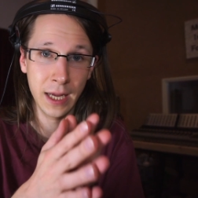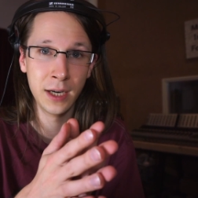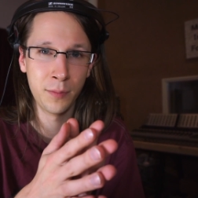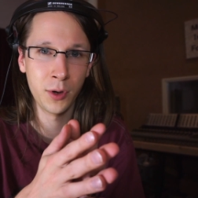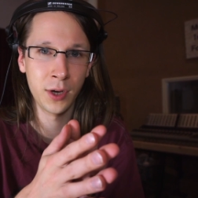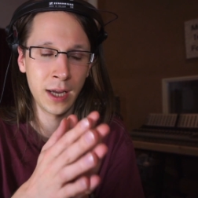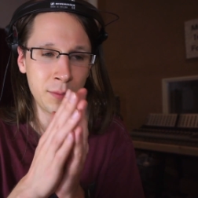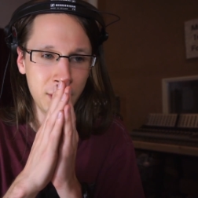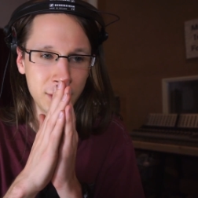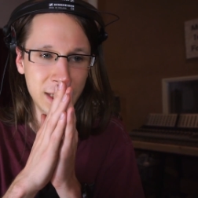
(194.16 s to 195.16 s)
in the
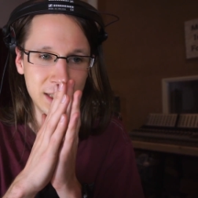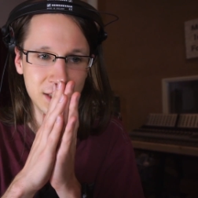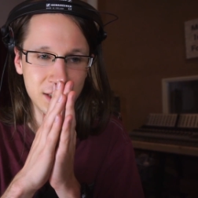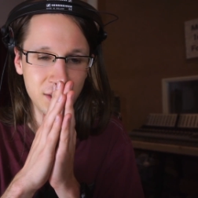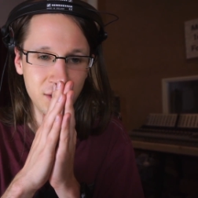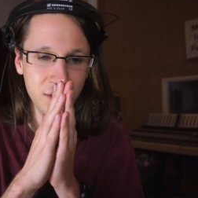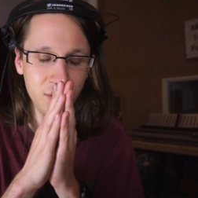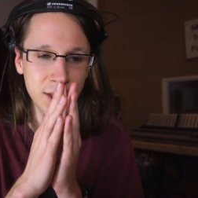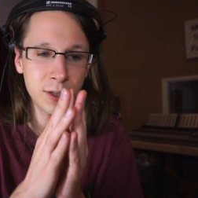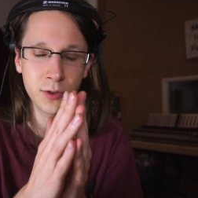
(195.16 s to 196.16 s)
plugin, because that's
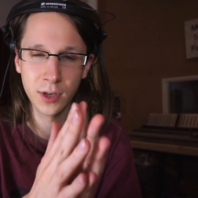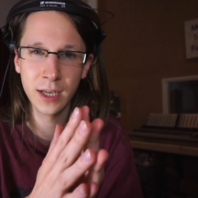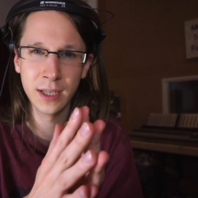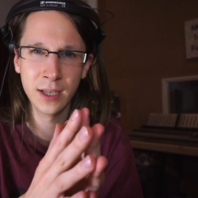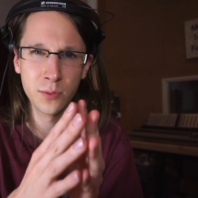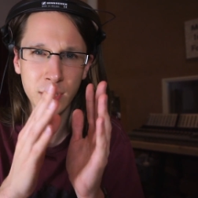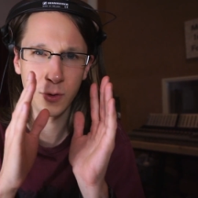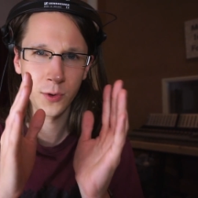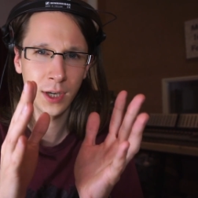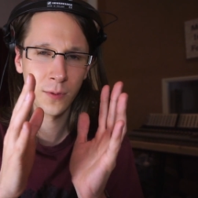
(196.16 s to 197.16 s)
what you really need when
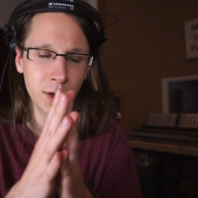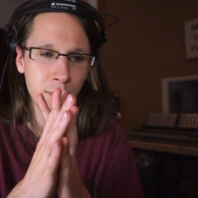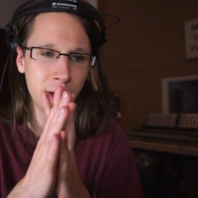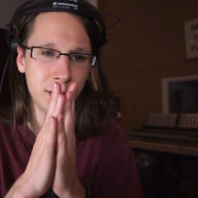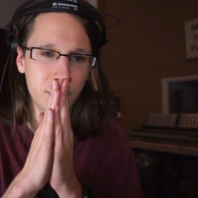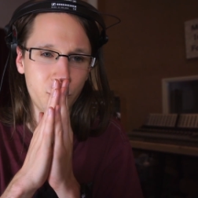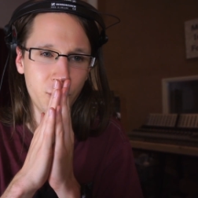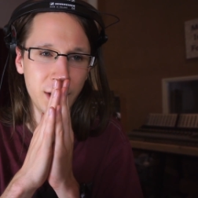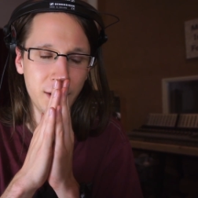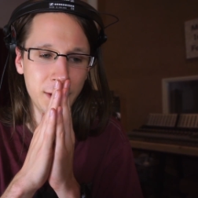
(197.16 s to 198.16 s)
you really want to make
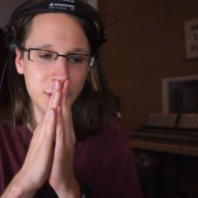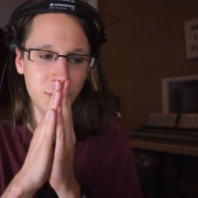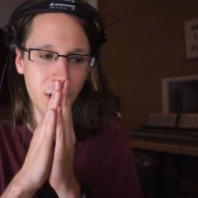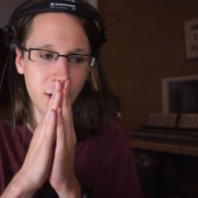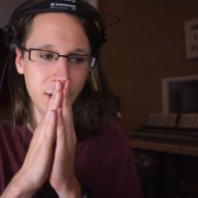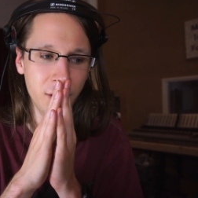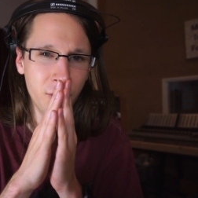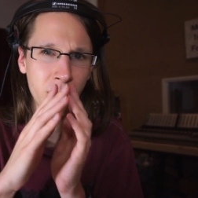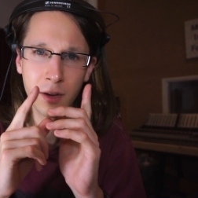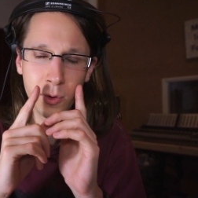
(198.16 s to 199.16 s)
three-dimensional
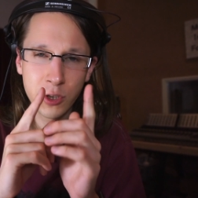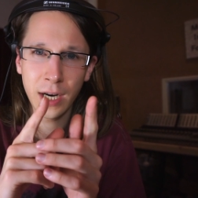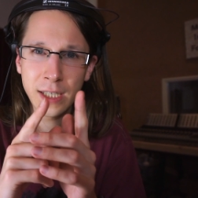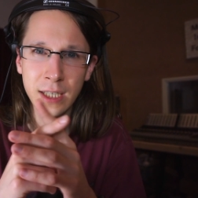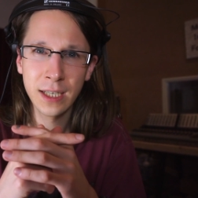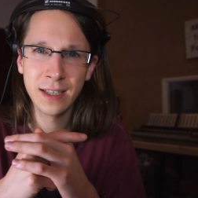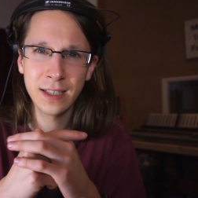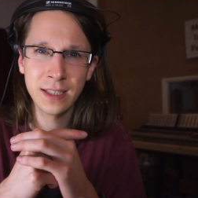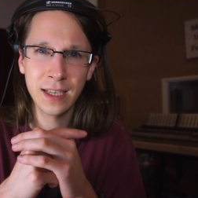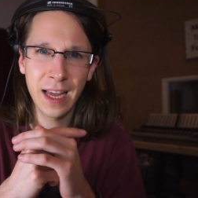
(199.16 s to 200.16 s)
audio. What you actually need
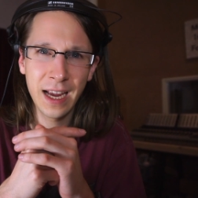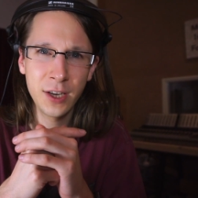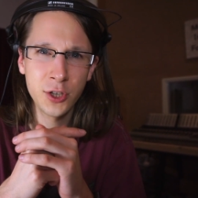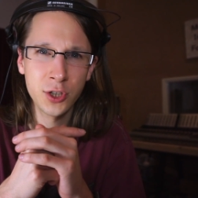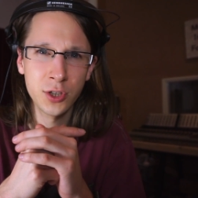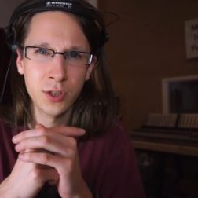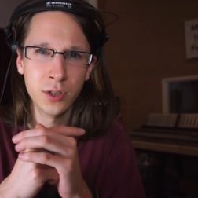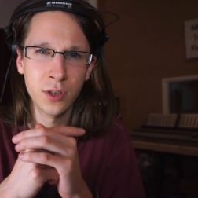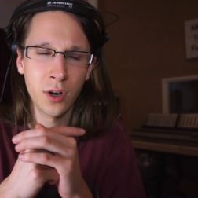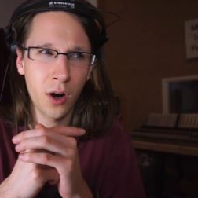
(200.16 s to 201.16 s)
is an
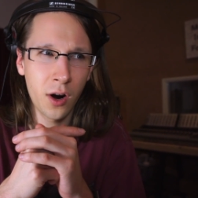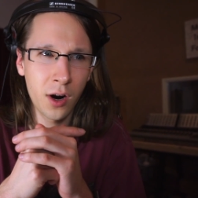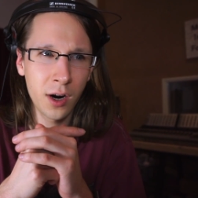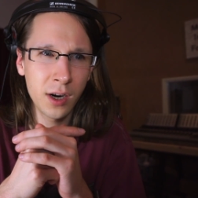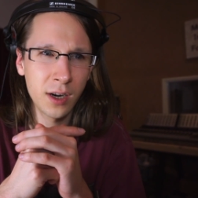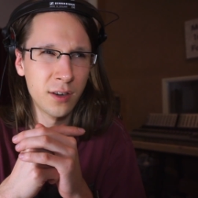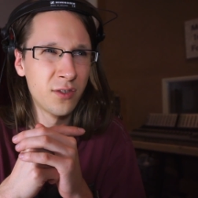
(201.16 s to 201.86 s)
HRTF.